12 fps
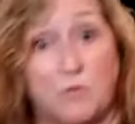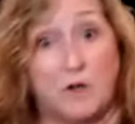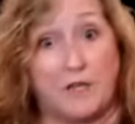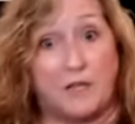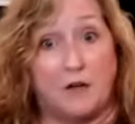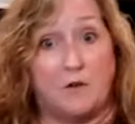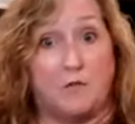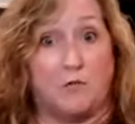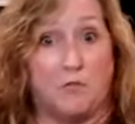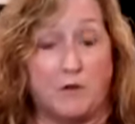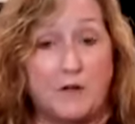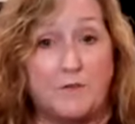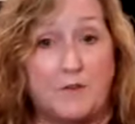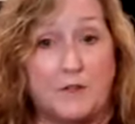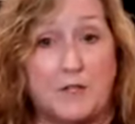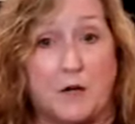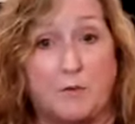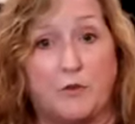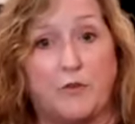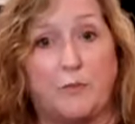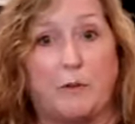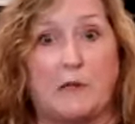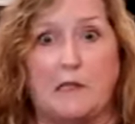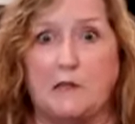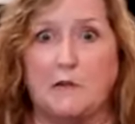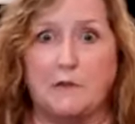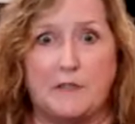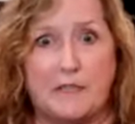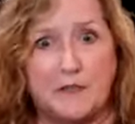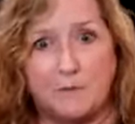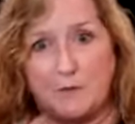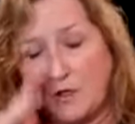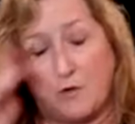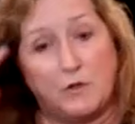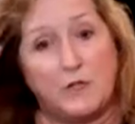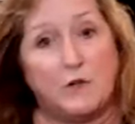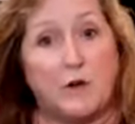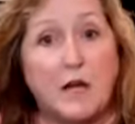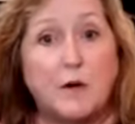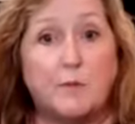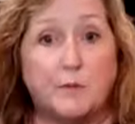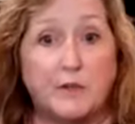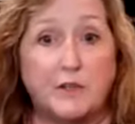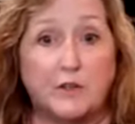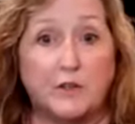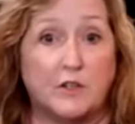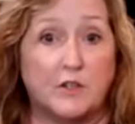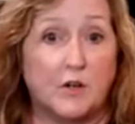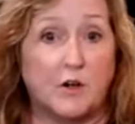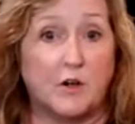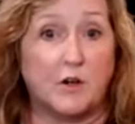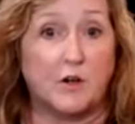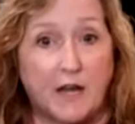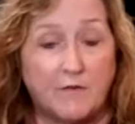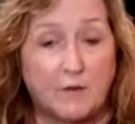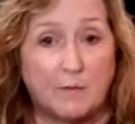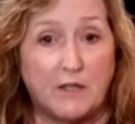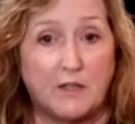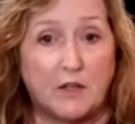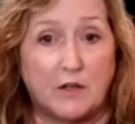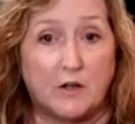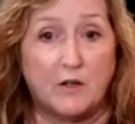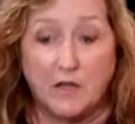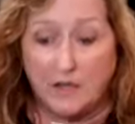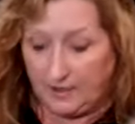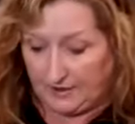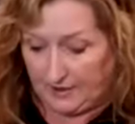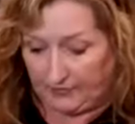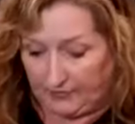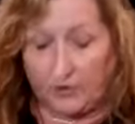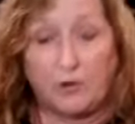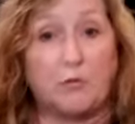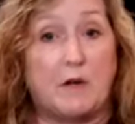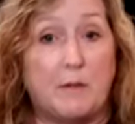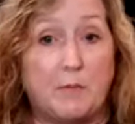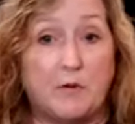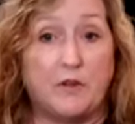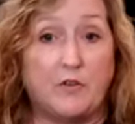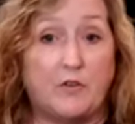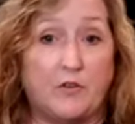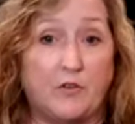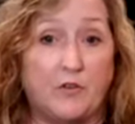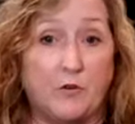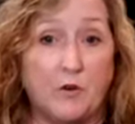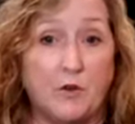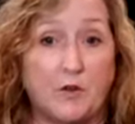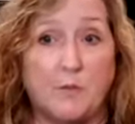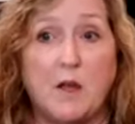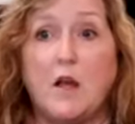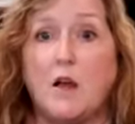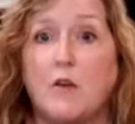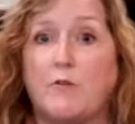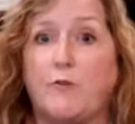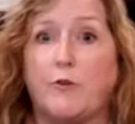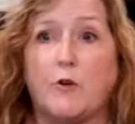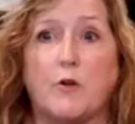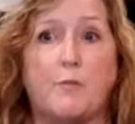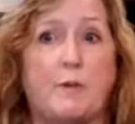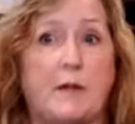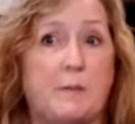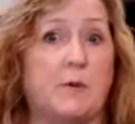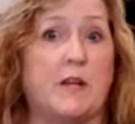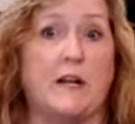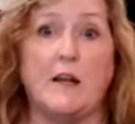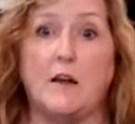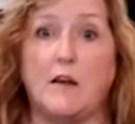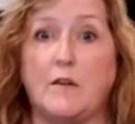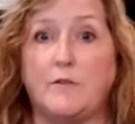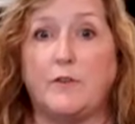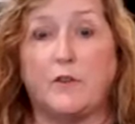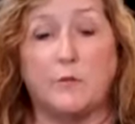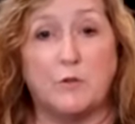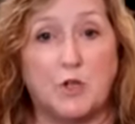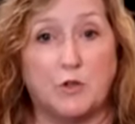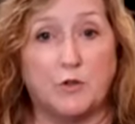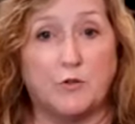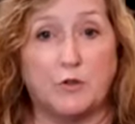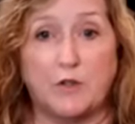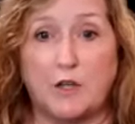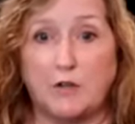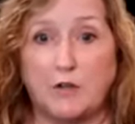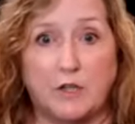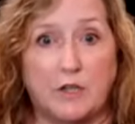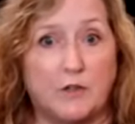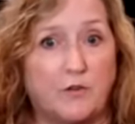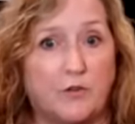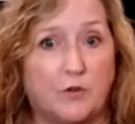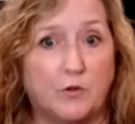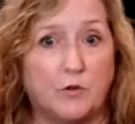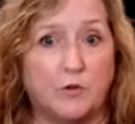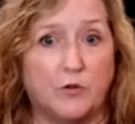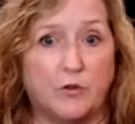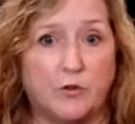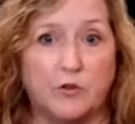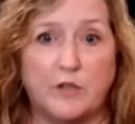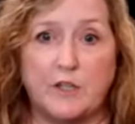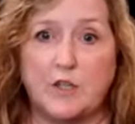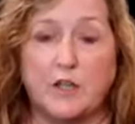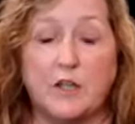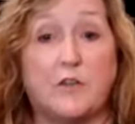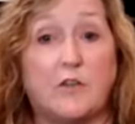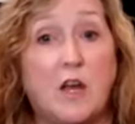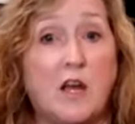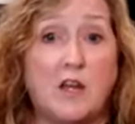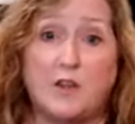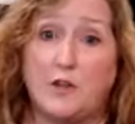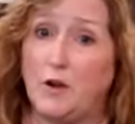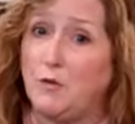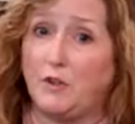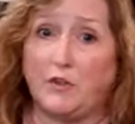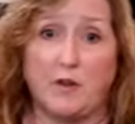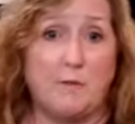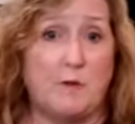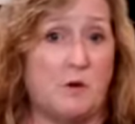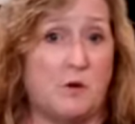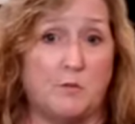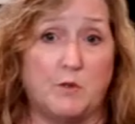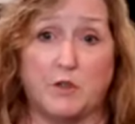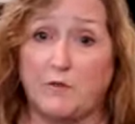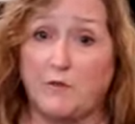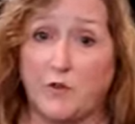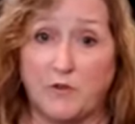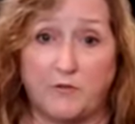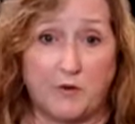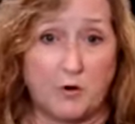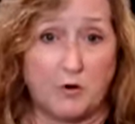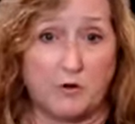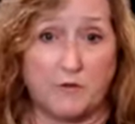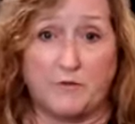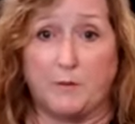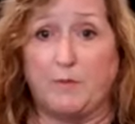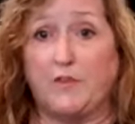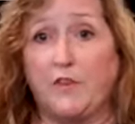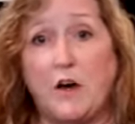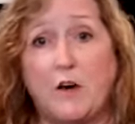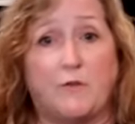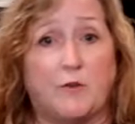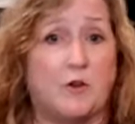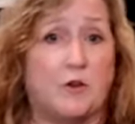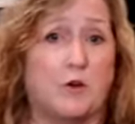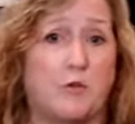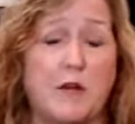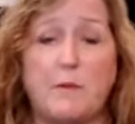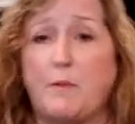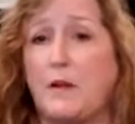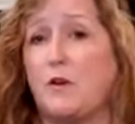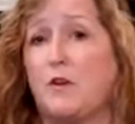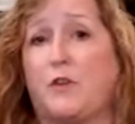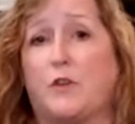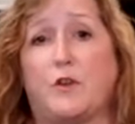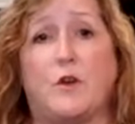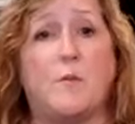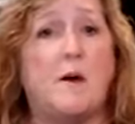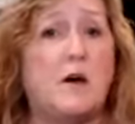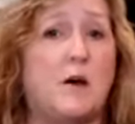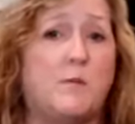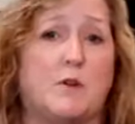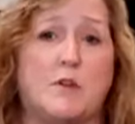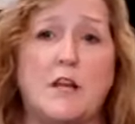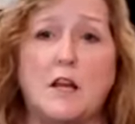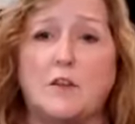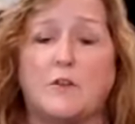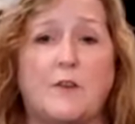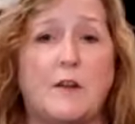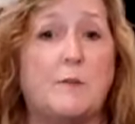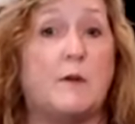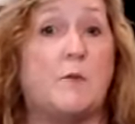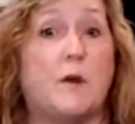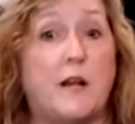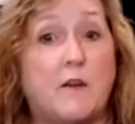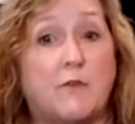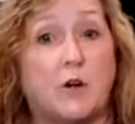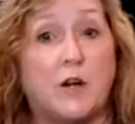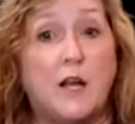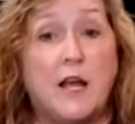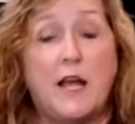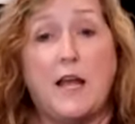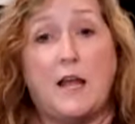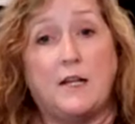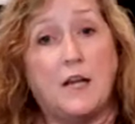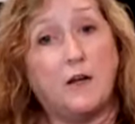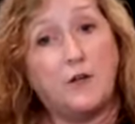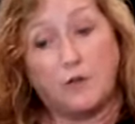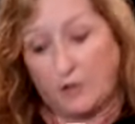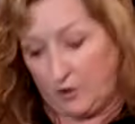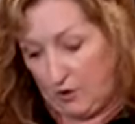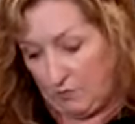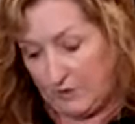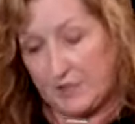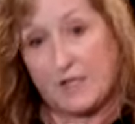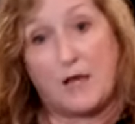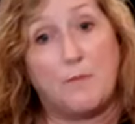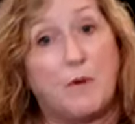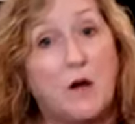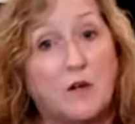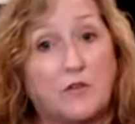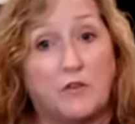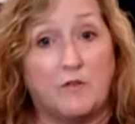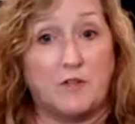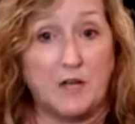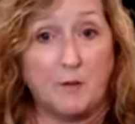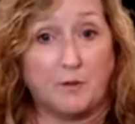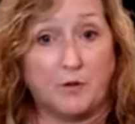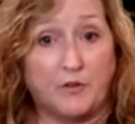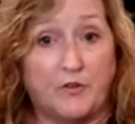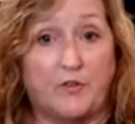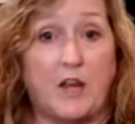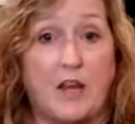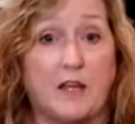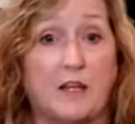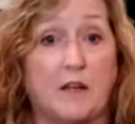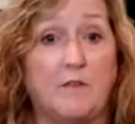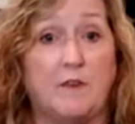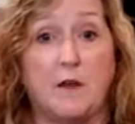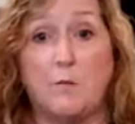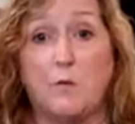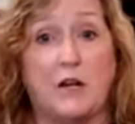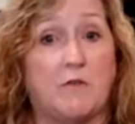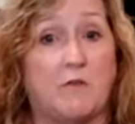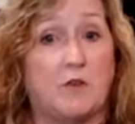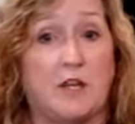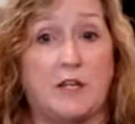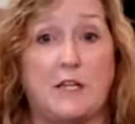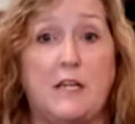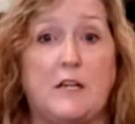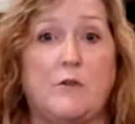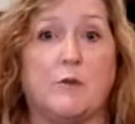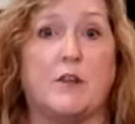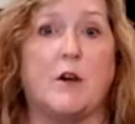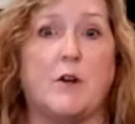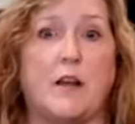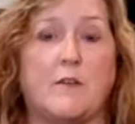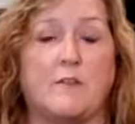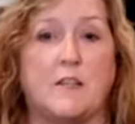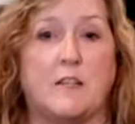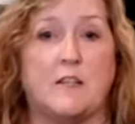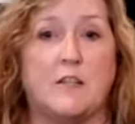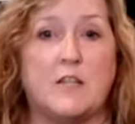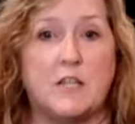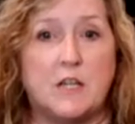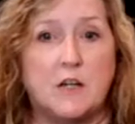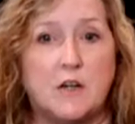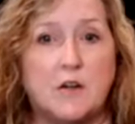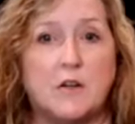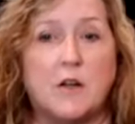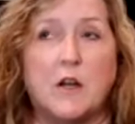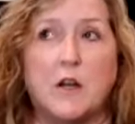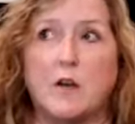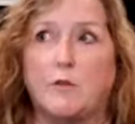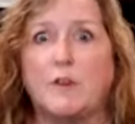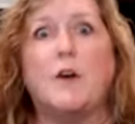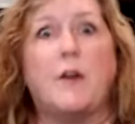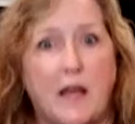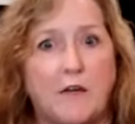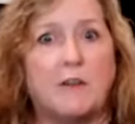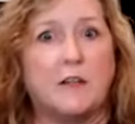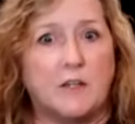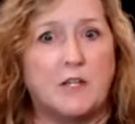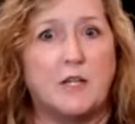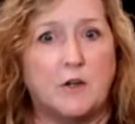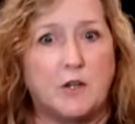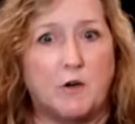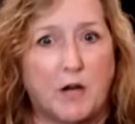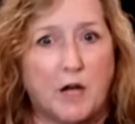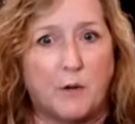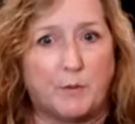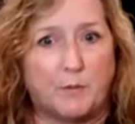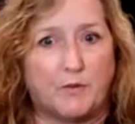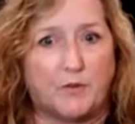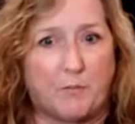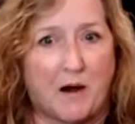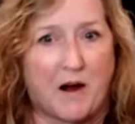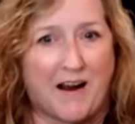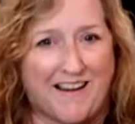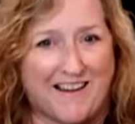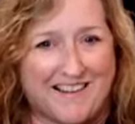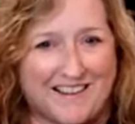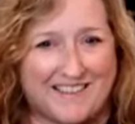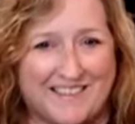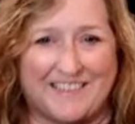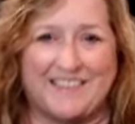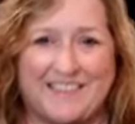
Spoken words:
want to get rid of the doubles, but you don't need them to go in your album either because you already have them in there, that's a great place to store them. For people that have some children that are in school age kids, they're always coming home looking for a photo of themselves or their grandparents or their mom, their dad, their family, whatever. And now you can go into that box of doubles and give them whatever they need without having to tear your albums apart.